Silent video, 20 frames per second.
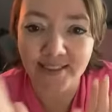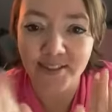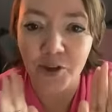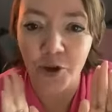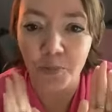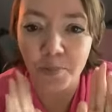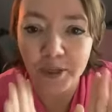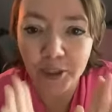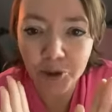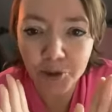
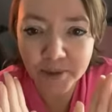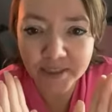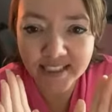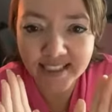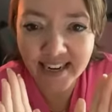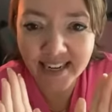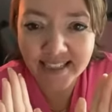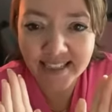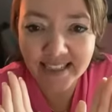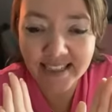So
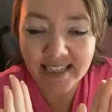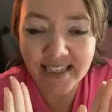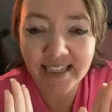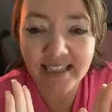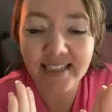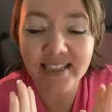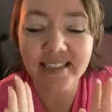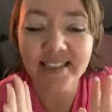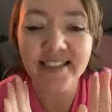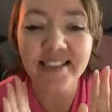Pinterest
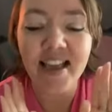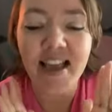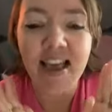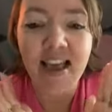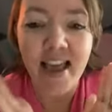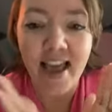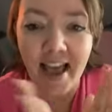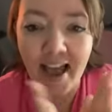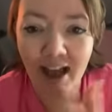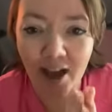ideas,
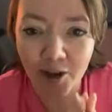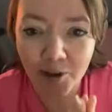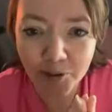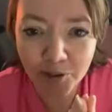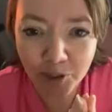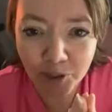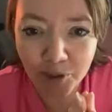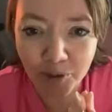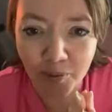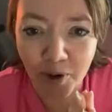how
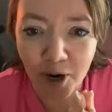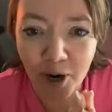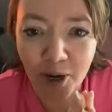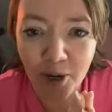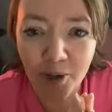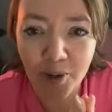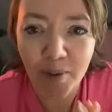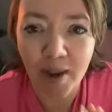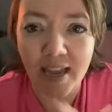to grow,